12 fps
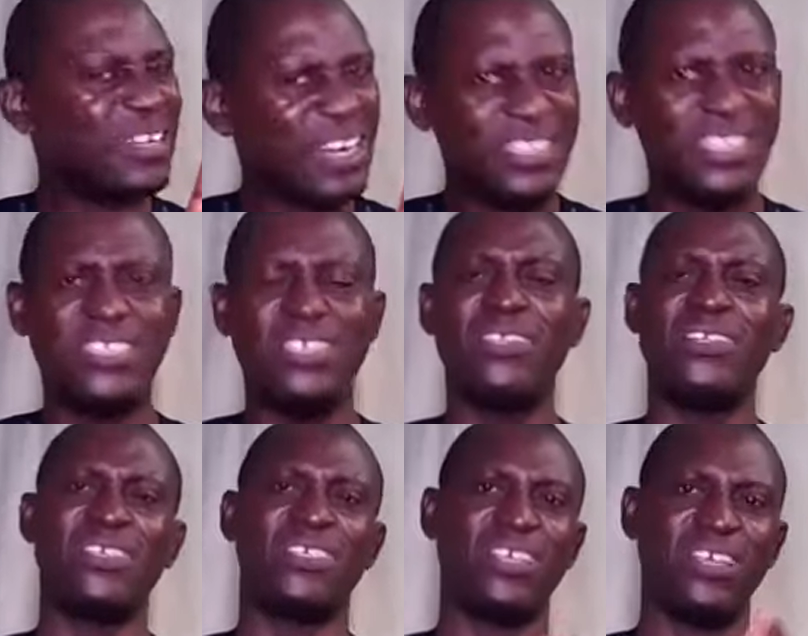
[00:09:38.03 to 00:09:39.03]
Rainy season
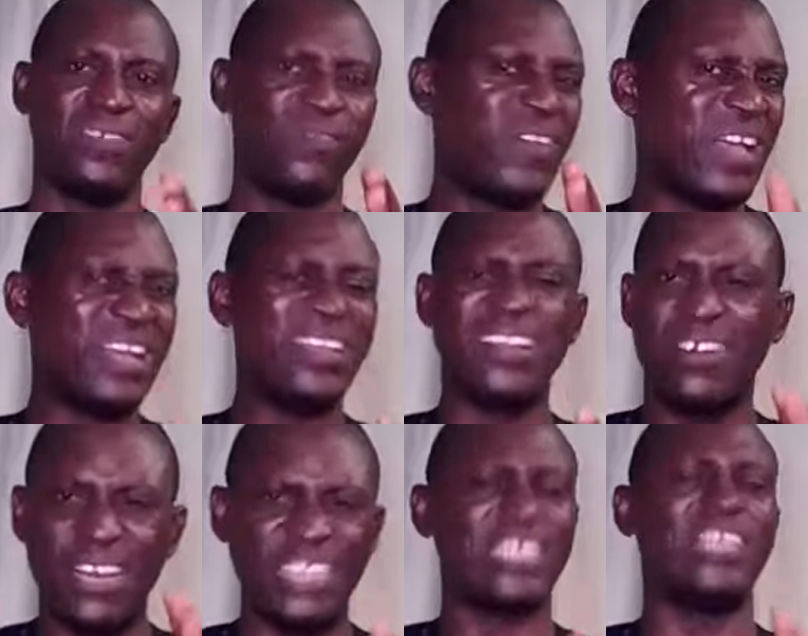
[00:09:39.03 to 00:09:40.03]
is a very
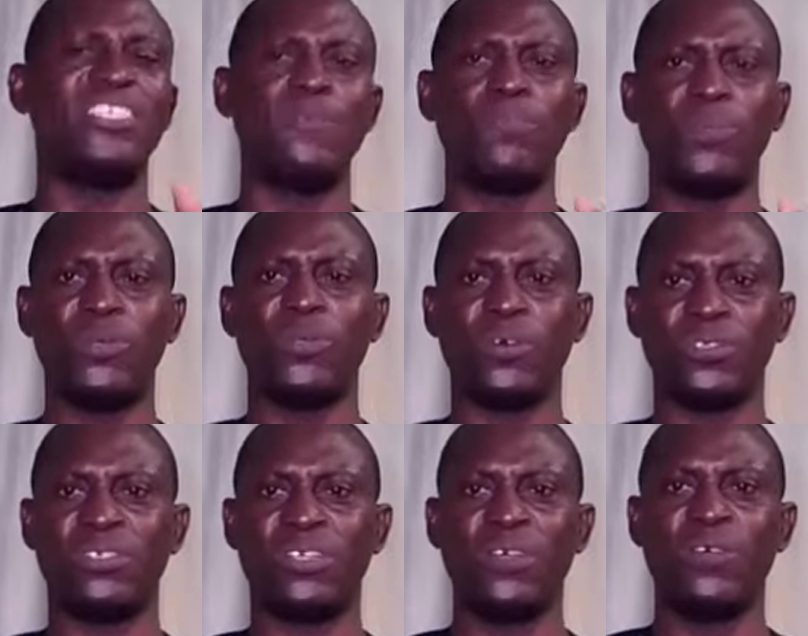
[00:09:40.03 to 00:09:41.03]
great challenging
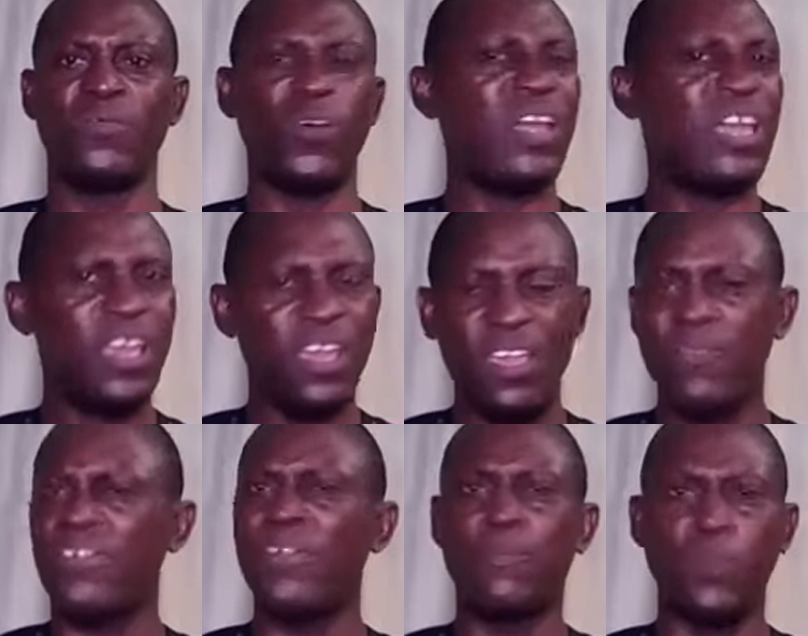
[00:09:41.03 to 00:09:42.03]
period for
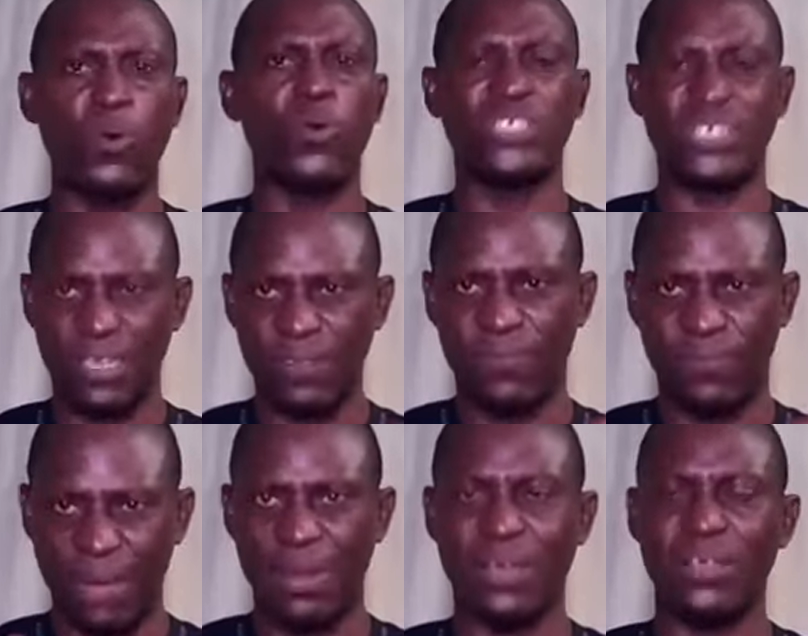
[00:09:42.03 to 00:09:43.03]
every poultry
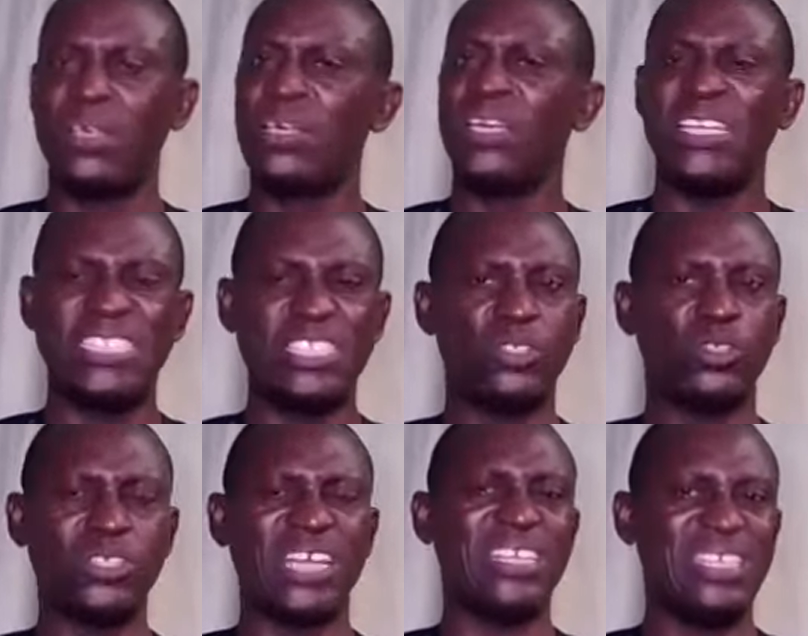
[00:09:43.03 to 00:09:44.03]
farmer. It is
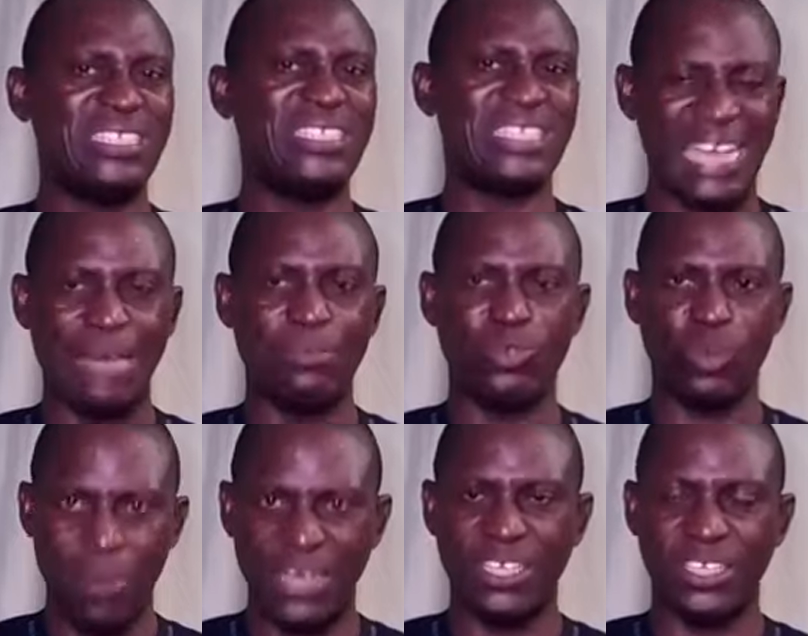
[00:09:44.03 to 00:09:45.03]
not an easy time
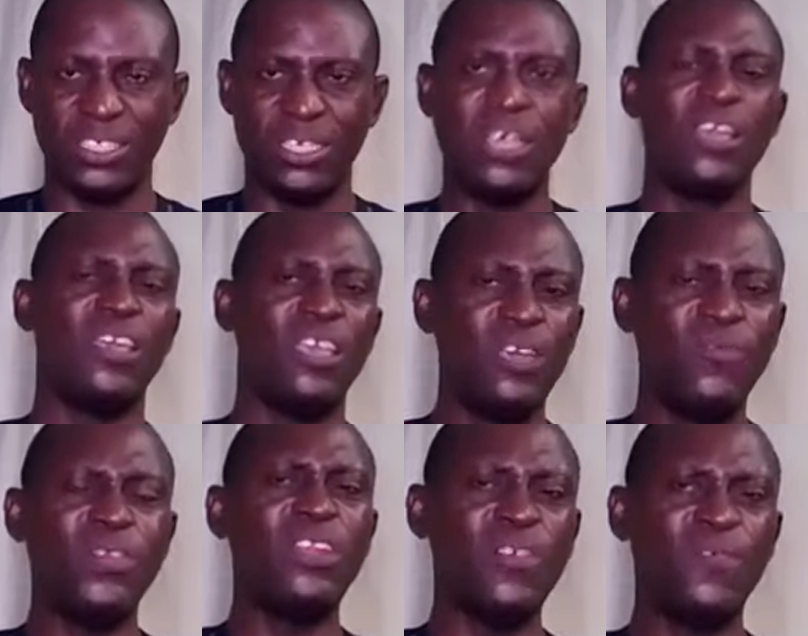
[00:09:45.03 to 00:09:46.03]
to manage.
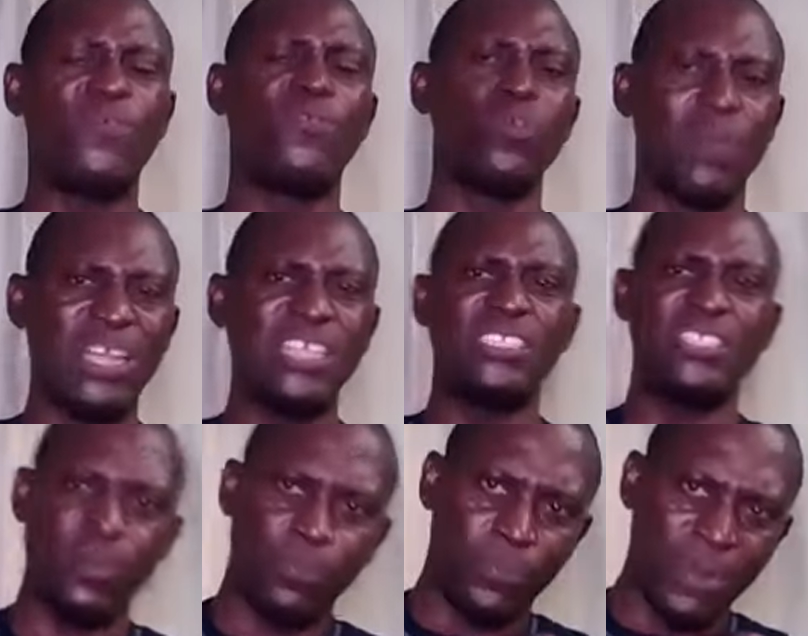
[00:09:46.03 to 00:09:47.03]
Even if you manage
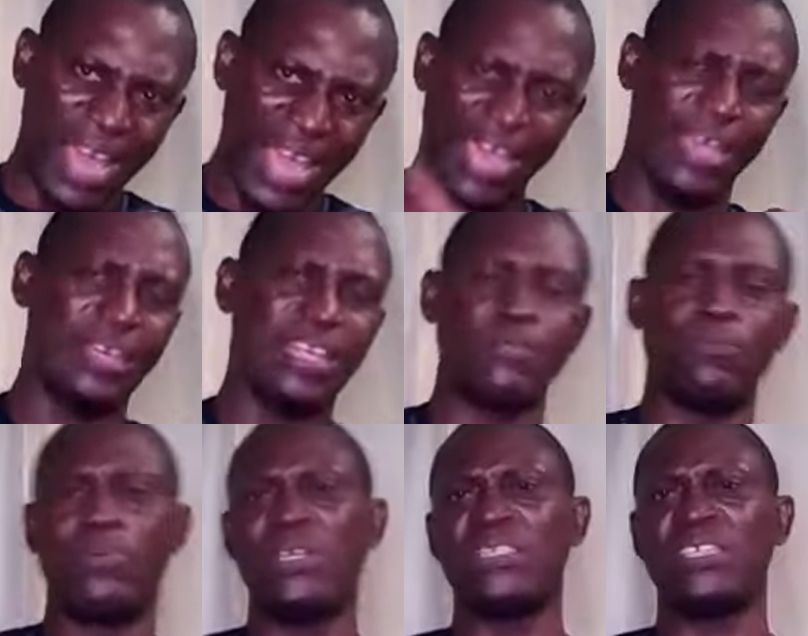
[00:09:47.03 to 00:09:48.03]
the air
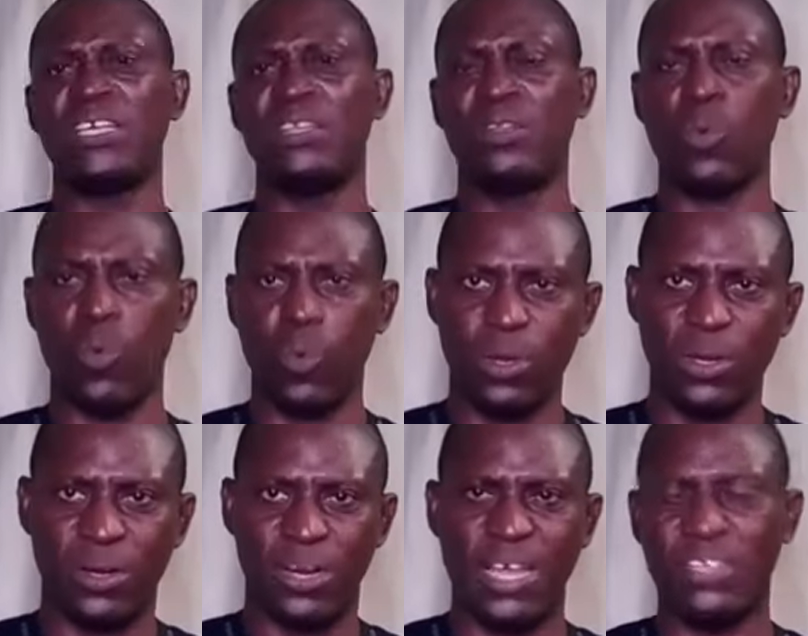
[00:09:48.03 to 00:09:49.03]
that brings in the
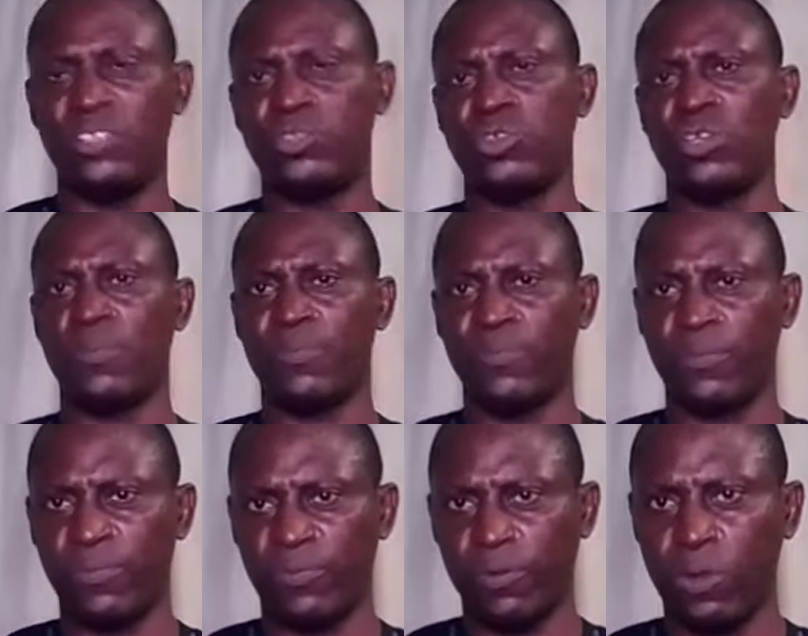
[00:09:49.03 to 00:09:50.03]
rain into the
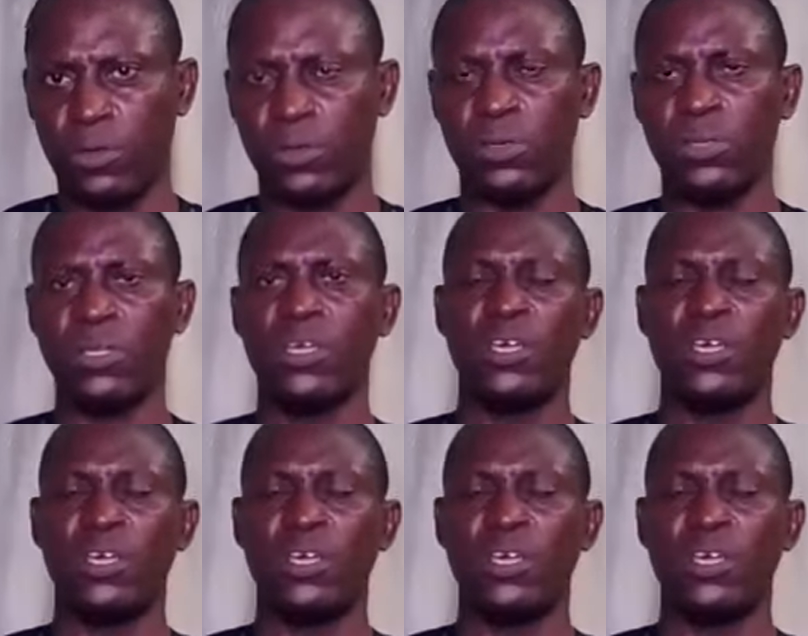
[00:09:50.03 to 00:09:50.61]
flock,